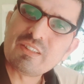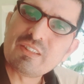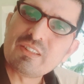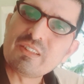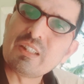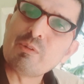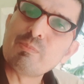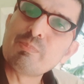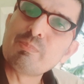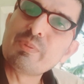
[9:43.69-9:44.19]

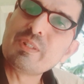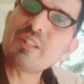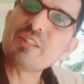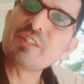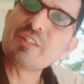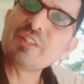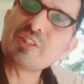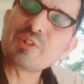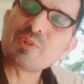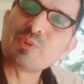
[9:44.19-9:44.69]
they will be
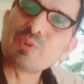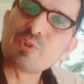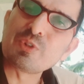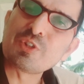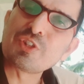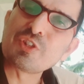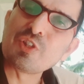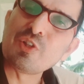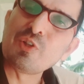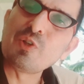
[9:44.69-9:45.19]
ready to
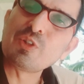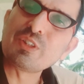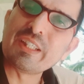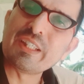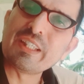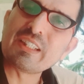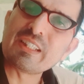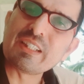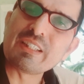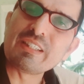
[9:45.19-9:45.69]
show
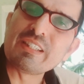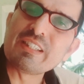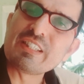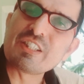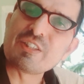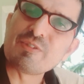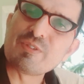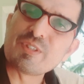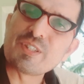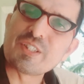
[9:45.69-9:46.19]
their
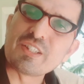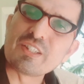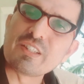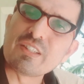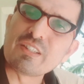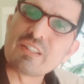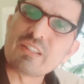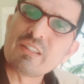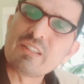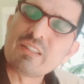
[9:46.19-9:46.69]
creativity,
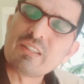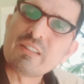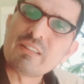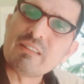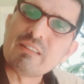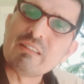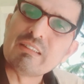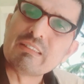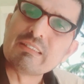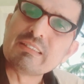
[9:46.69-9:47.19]

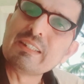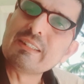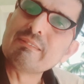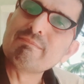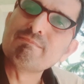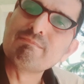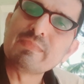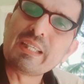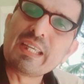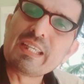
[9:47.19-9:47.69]

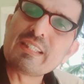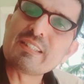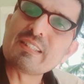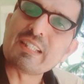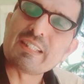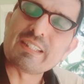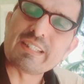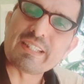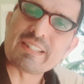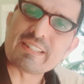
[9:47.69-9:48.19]
then
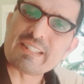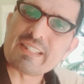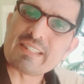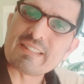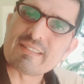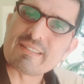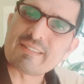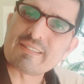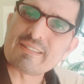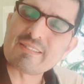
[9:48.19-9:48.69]
aesthetic
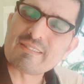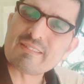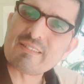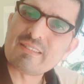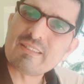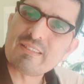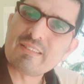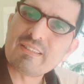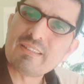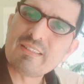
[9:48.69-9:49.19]
sense,
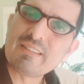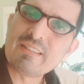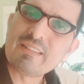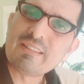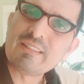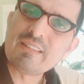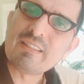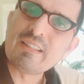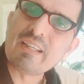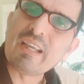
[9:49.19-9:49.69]

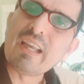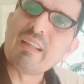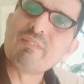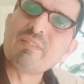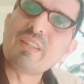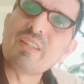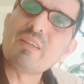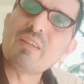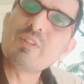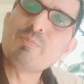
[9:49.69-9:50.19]
and
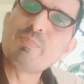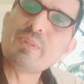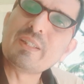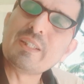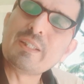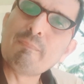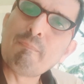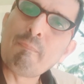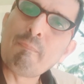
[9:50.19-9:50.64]
they will be